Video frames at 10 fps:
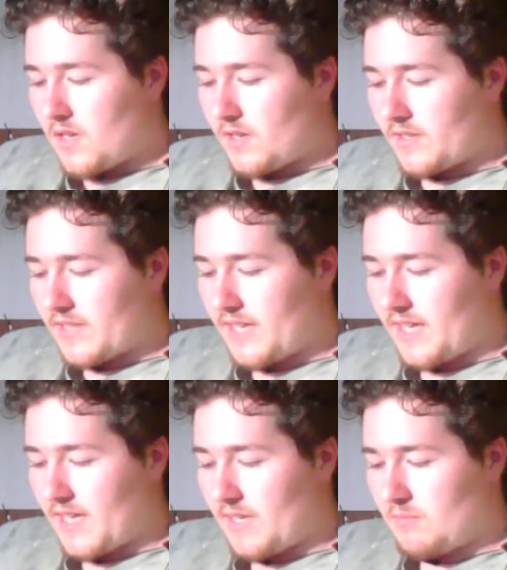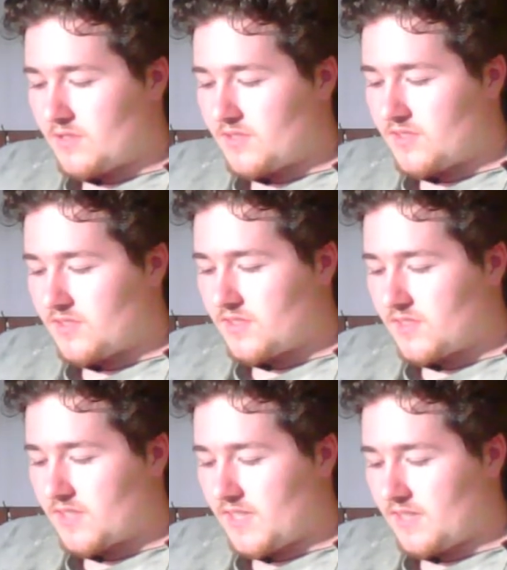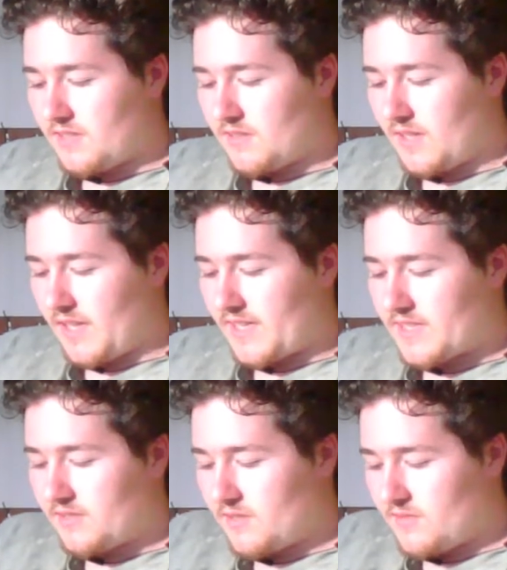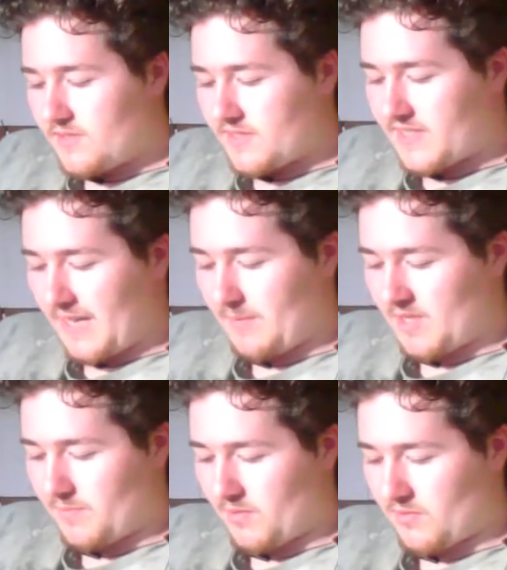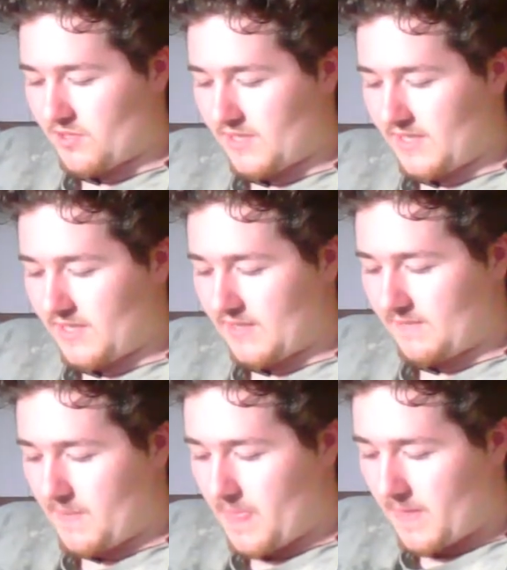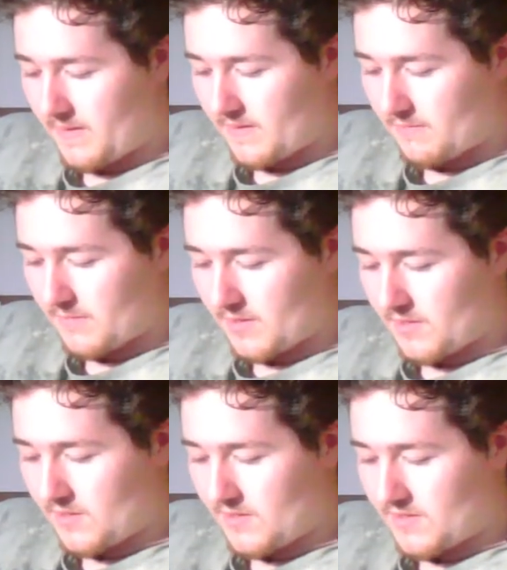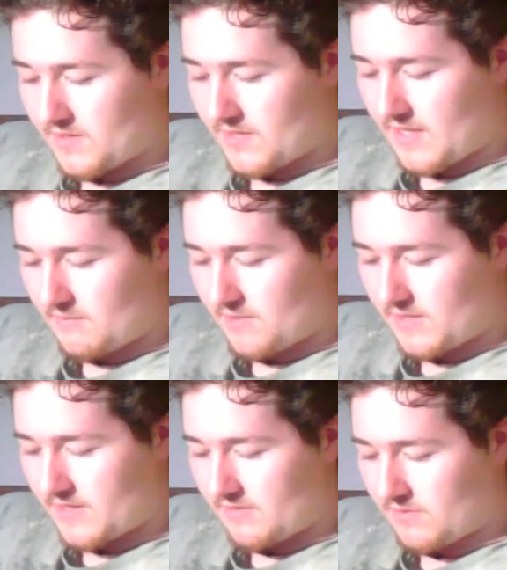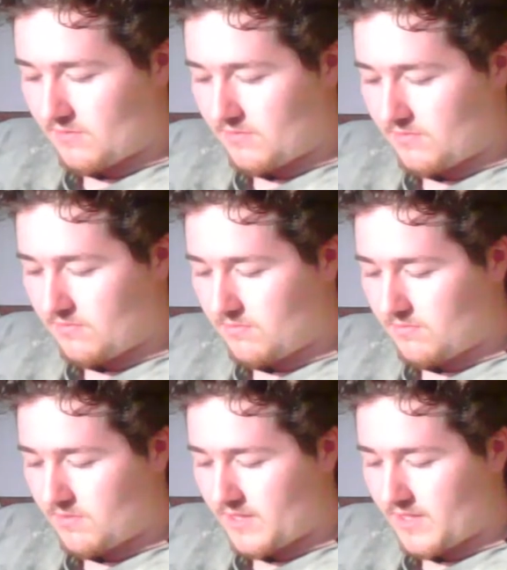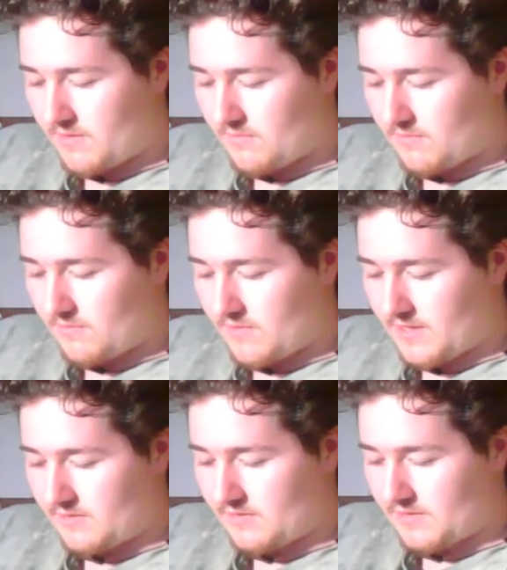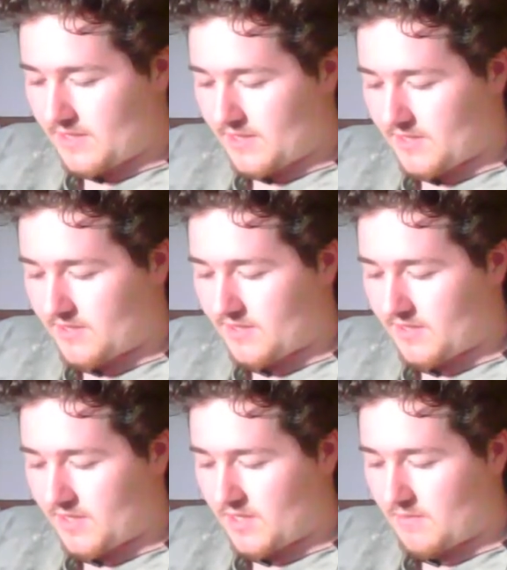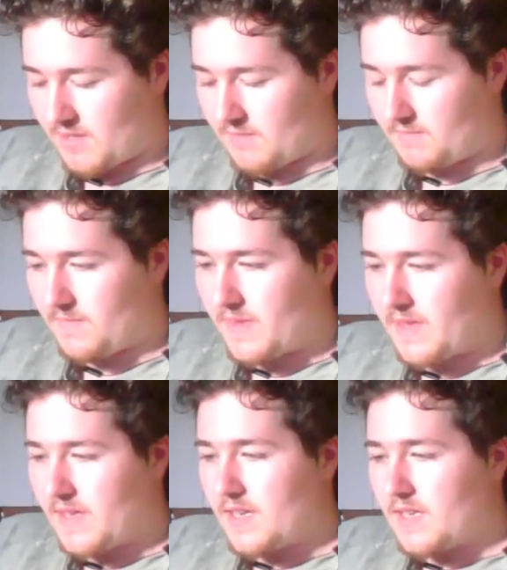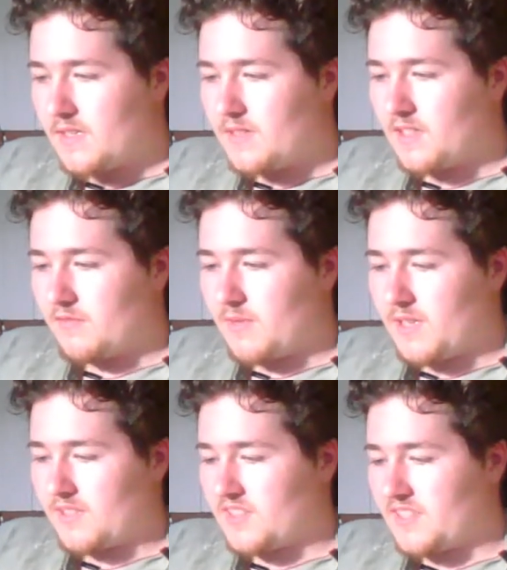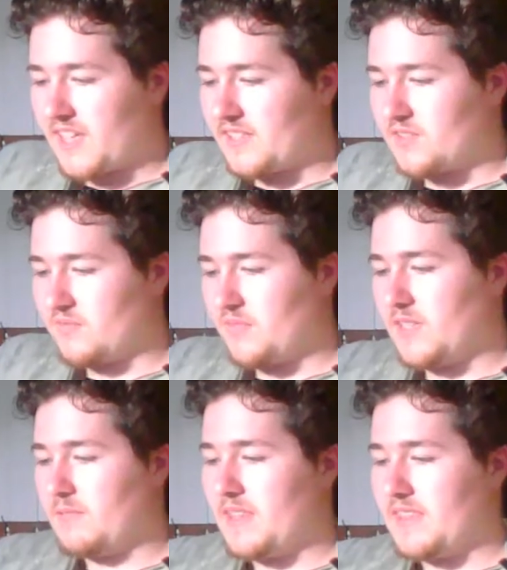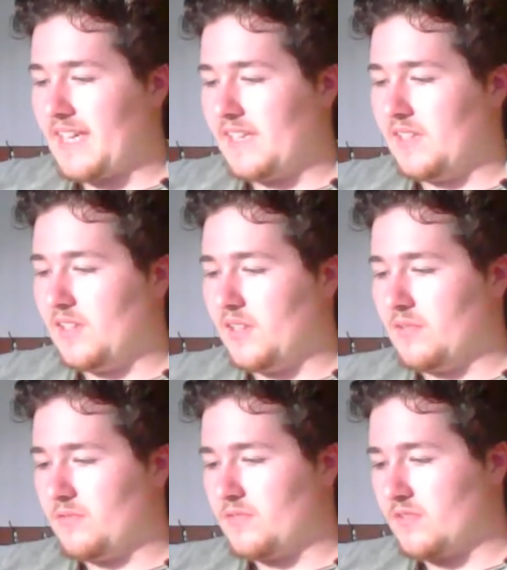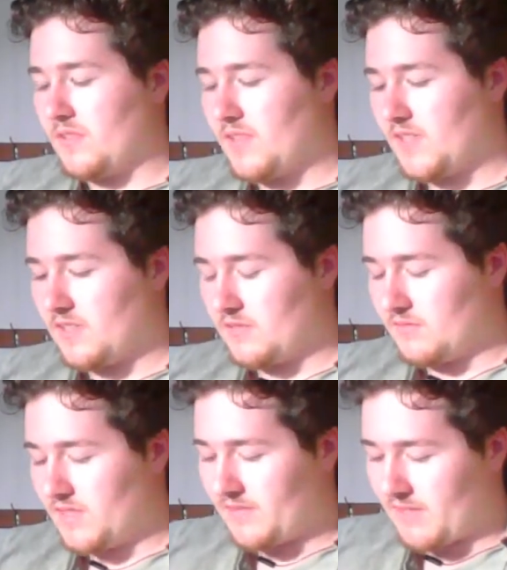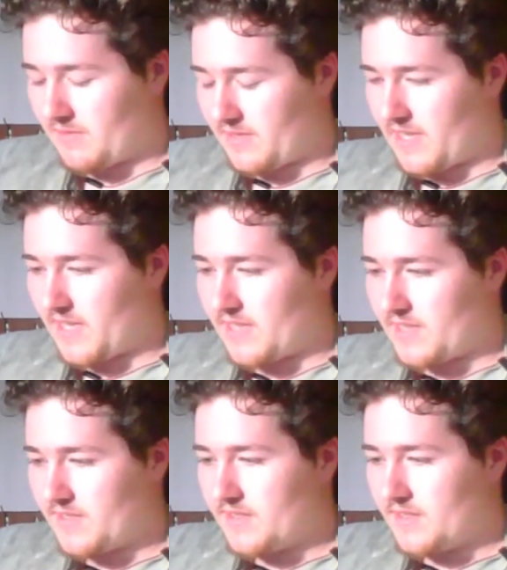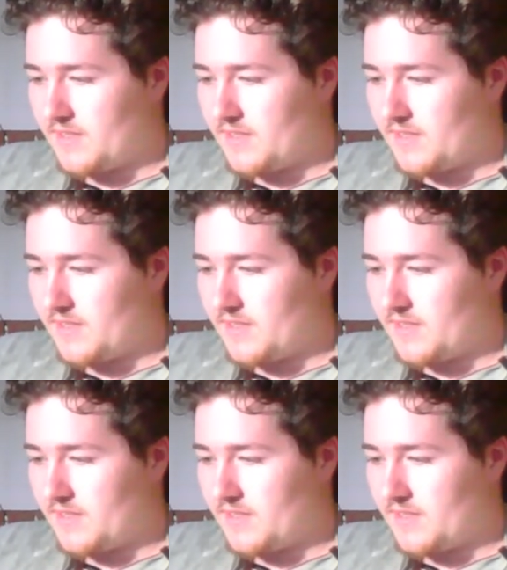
Okay, what skill? I guess I'll use the stamina potion again, because that worked out quite well last time. None of my other stats really went that low, so I think I'll leave that where it is.